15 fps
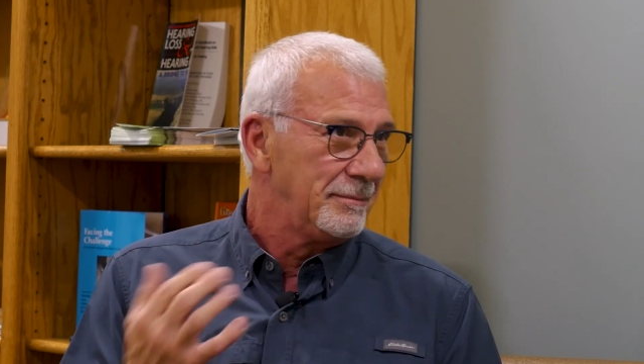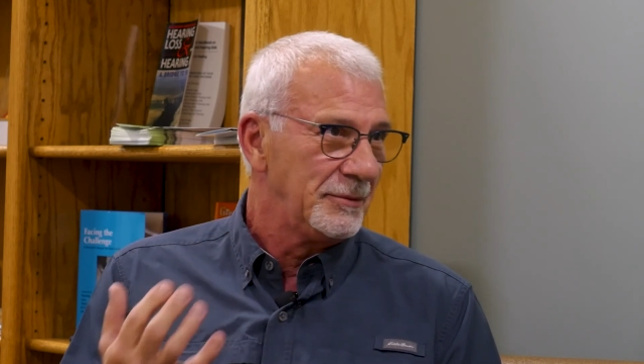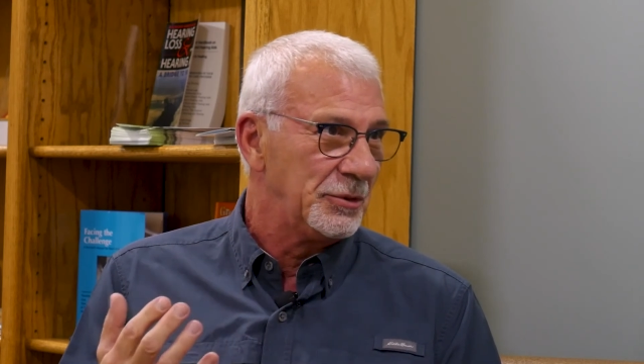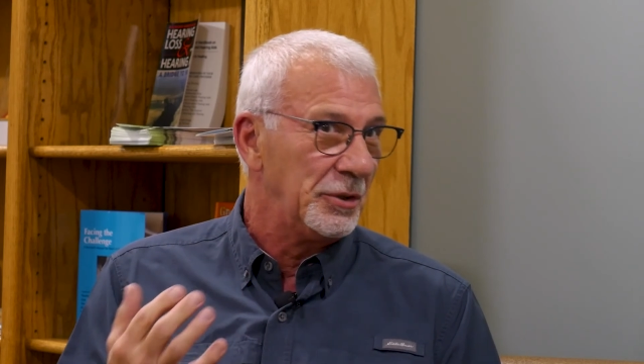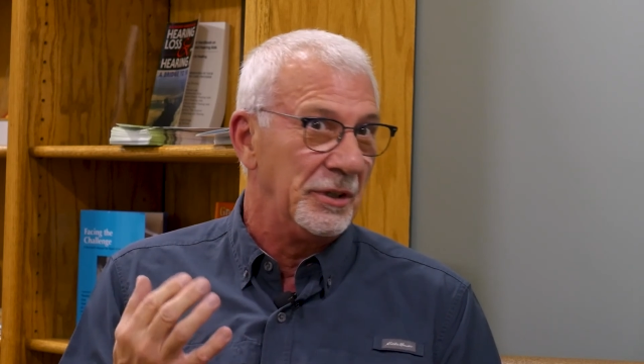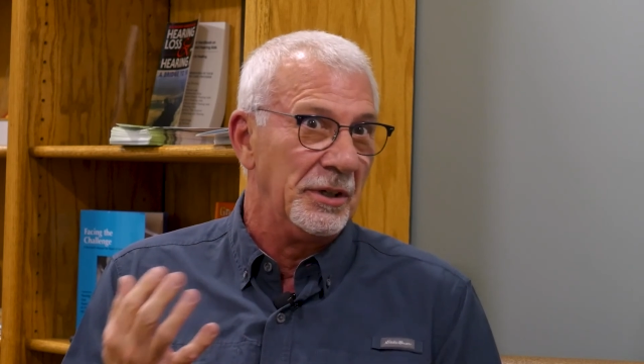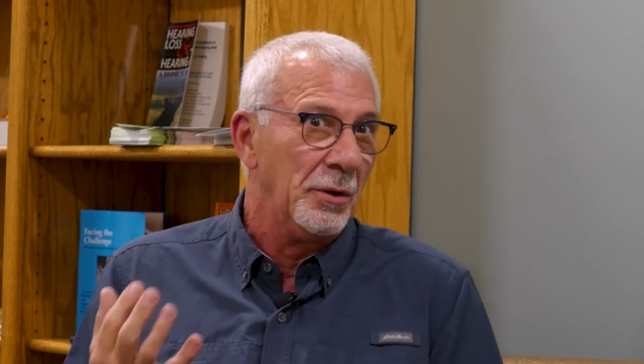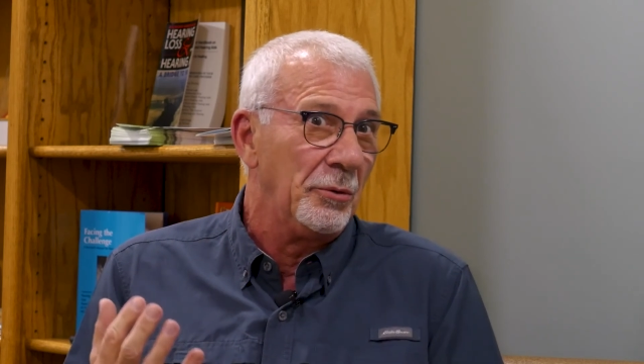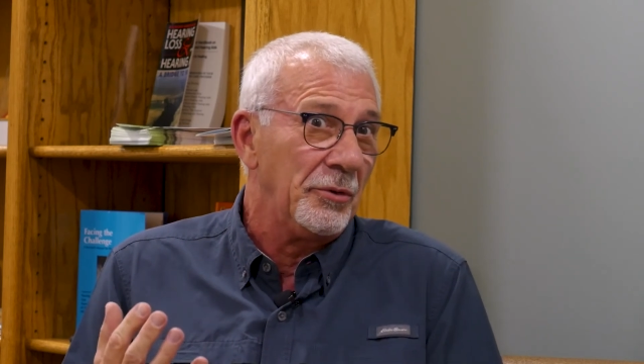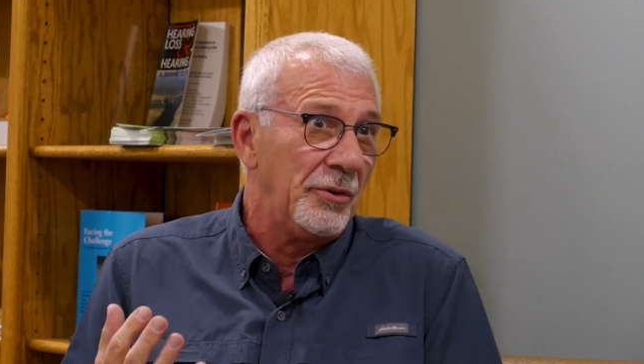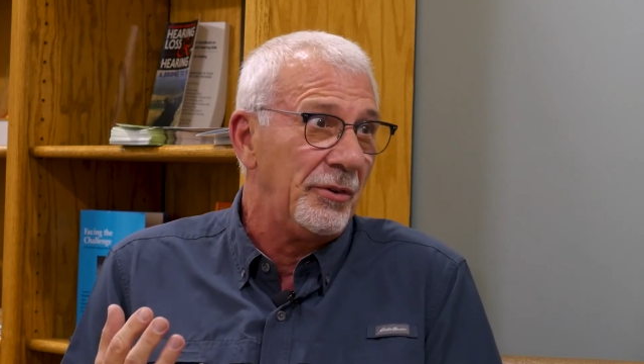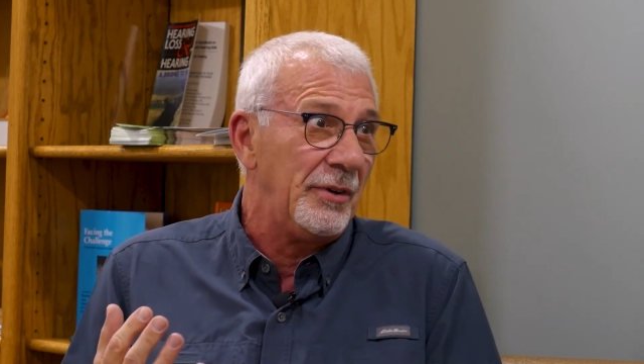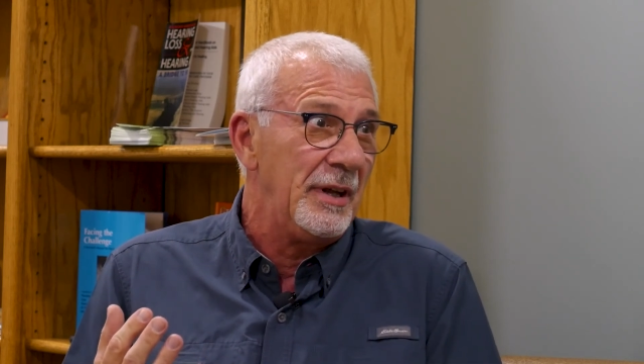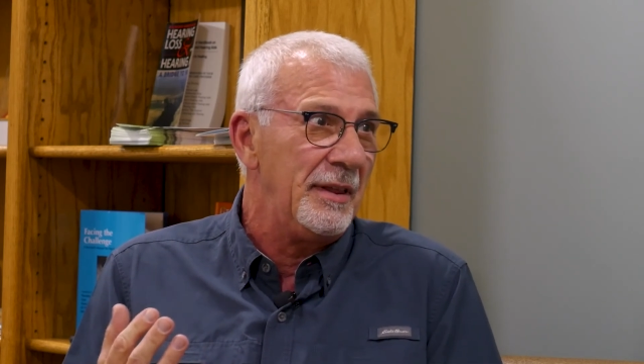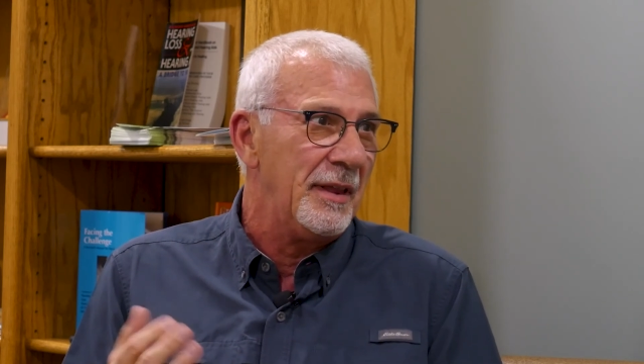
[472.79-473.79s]
so you don't
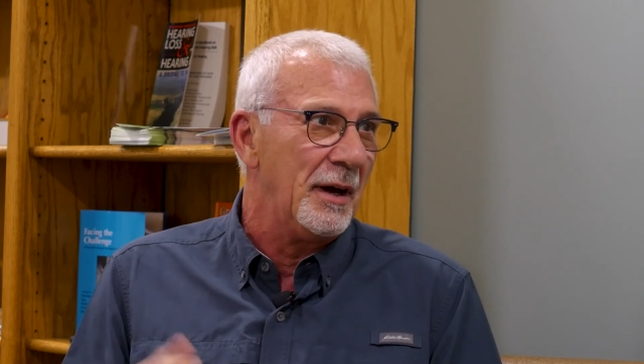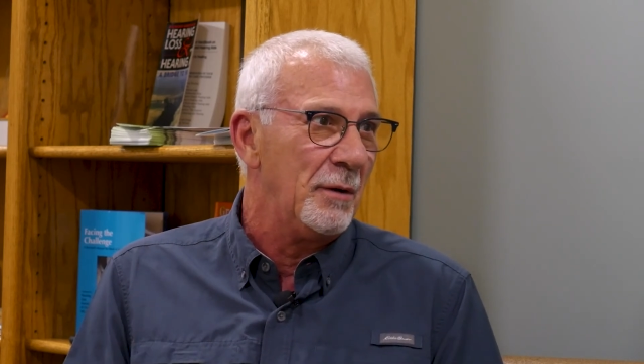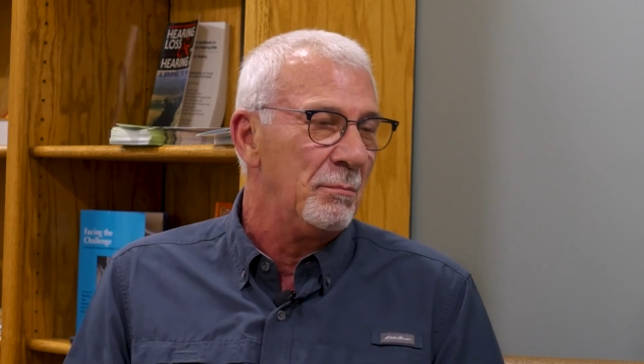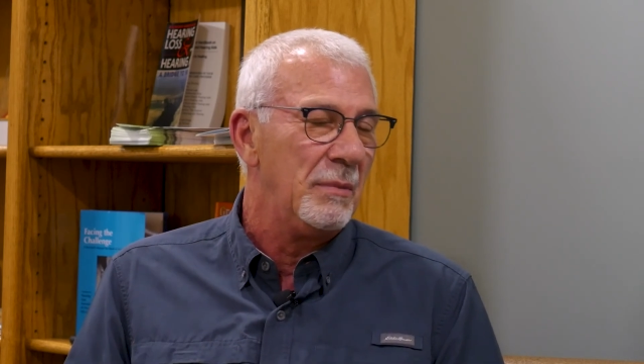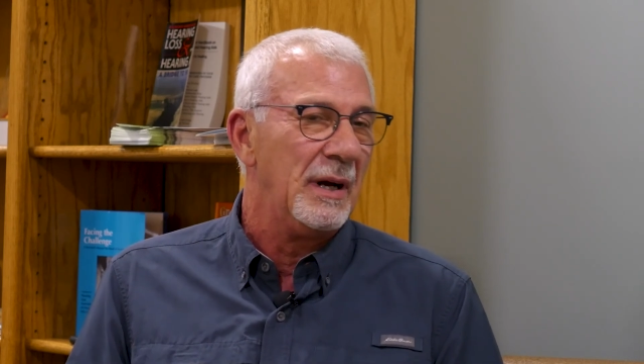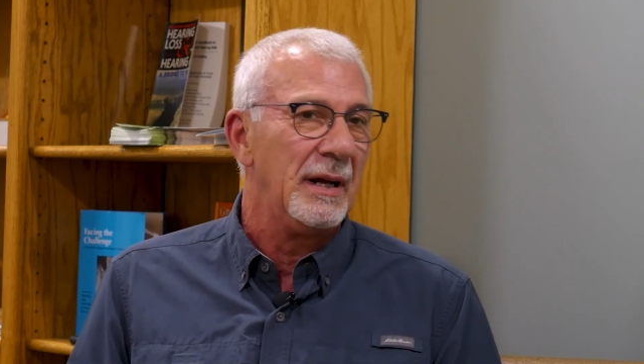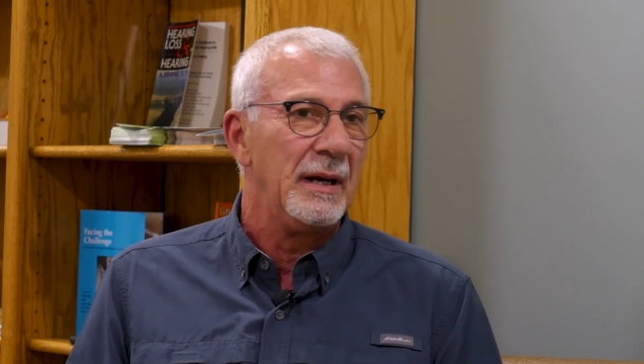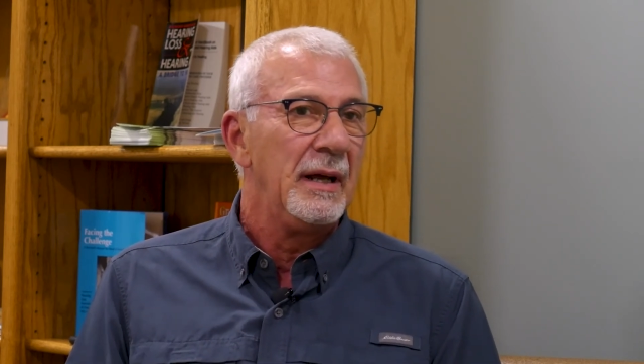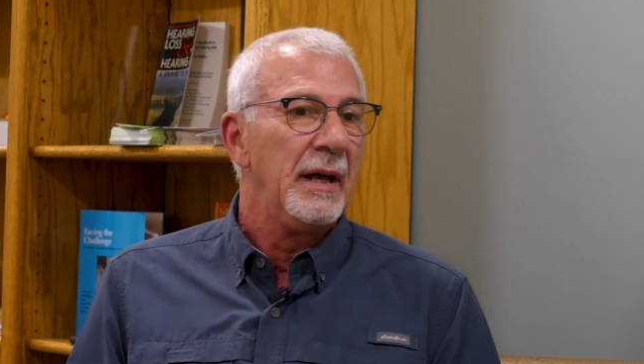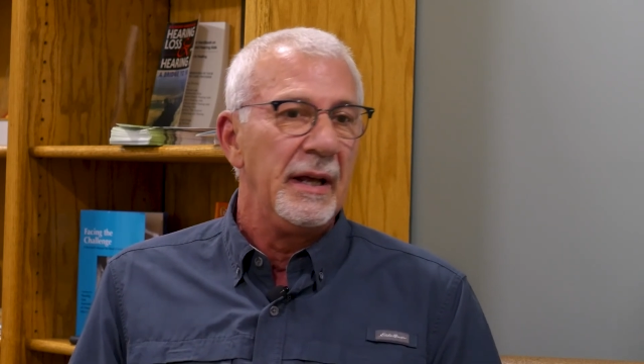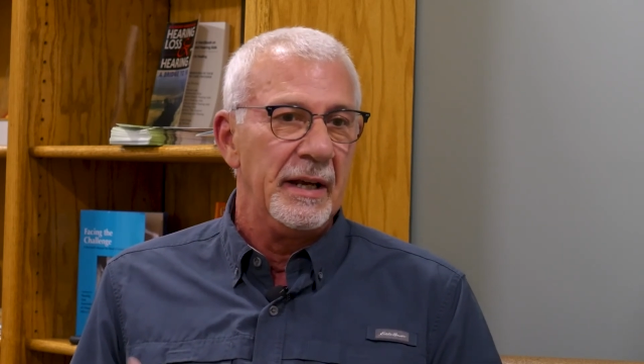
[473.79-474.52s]
see them. But